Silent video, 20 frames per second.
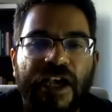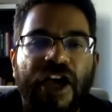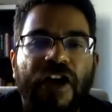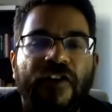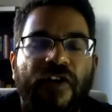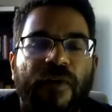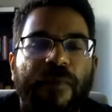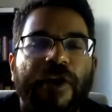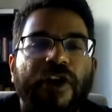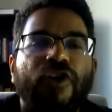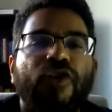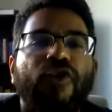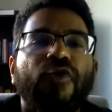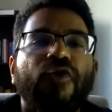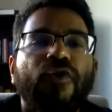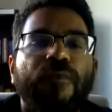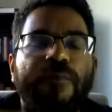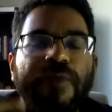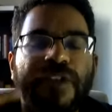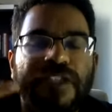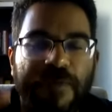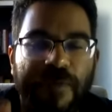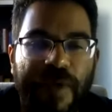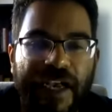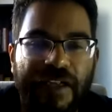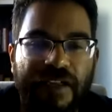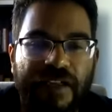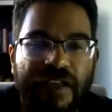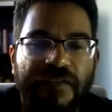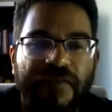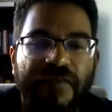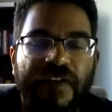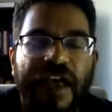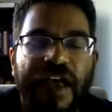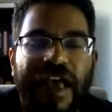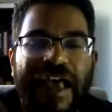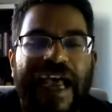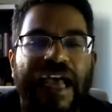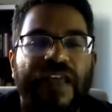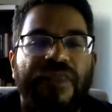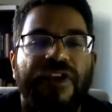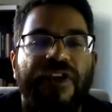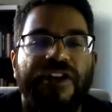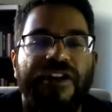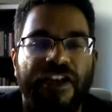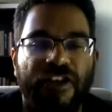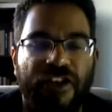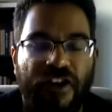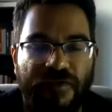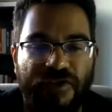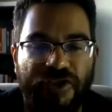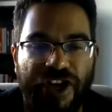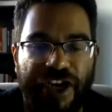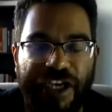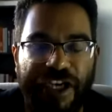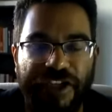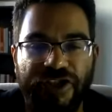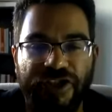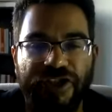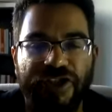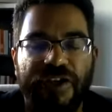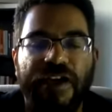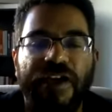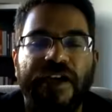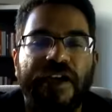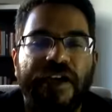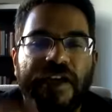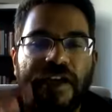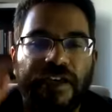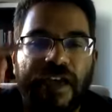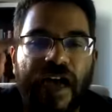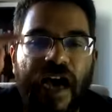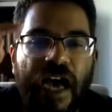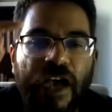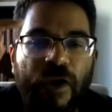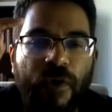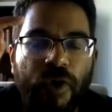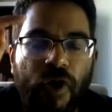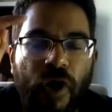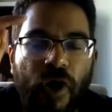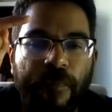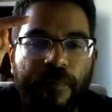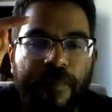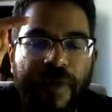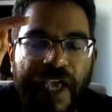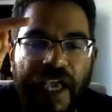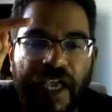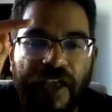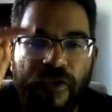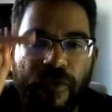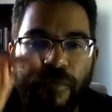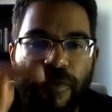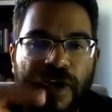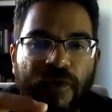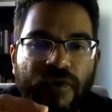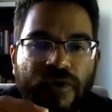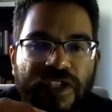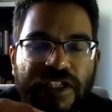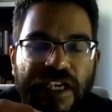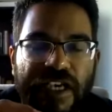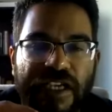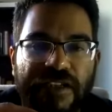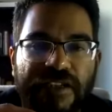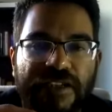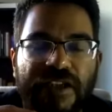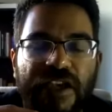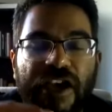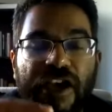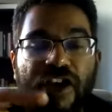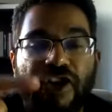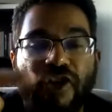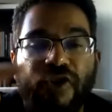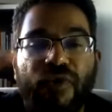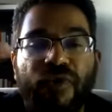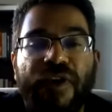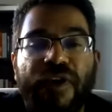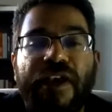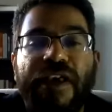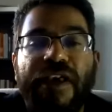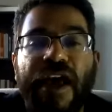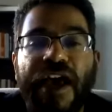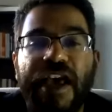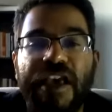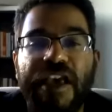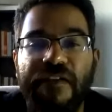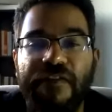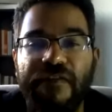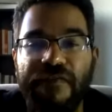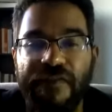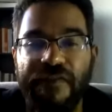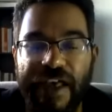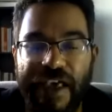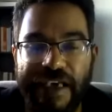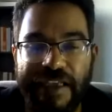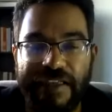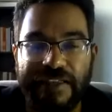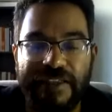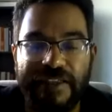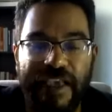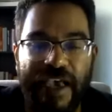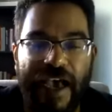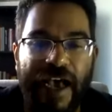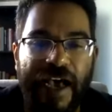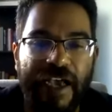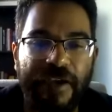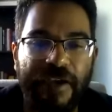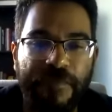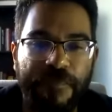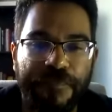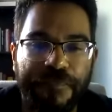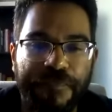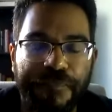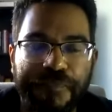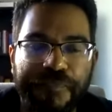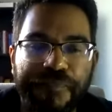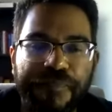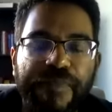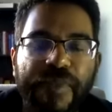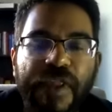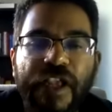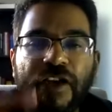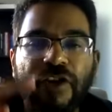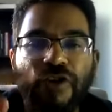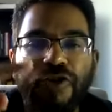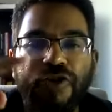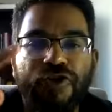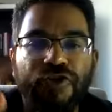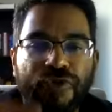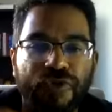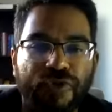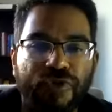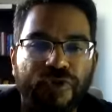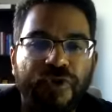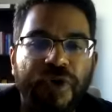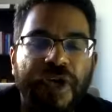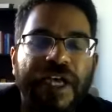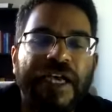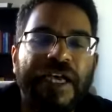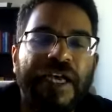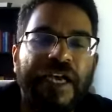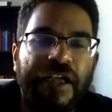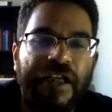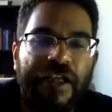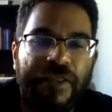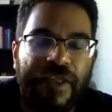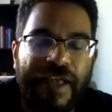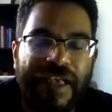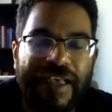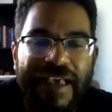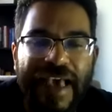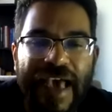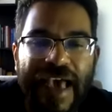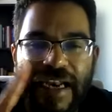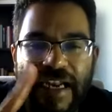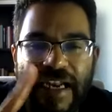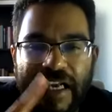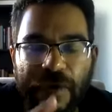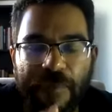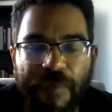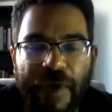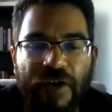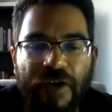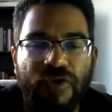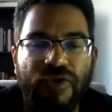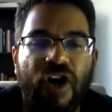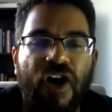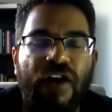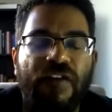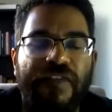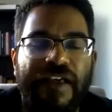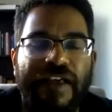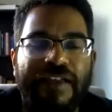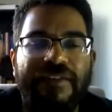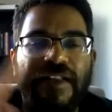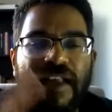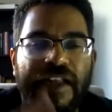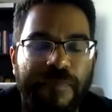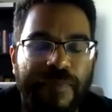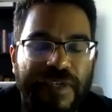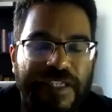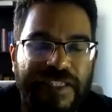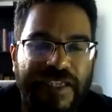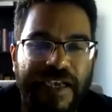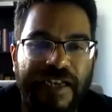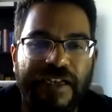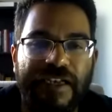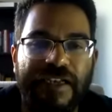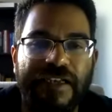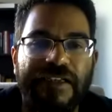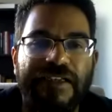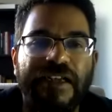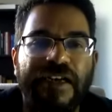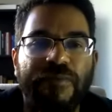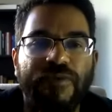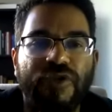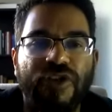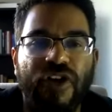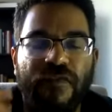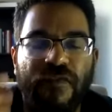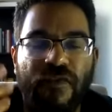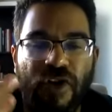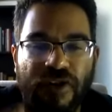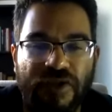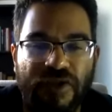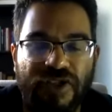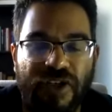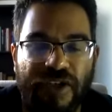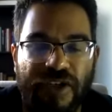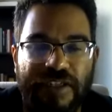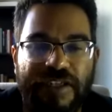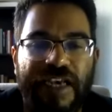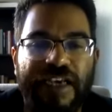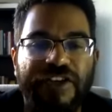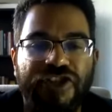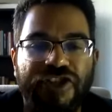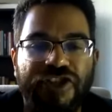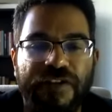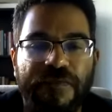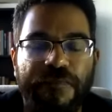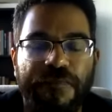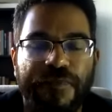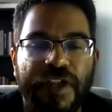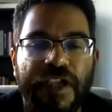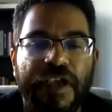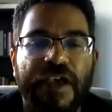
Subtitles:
from a group perspective at the date of change. Now I will compare the proceeds you gave the NCI to the carrying amount of that 10% in terms of consolidation,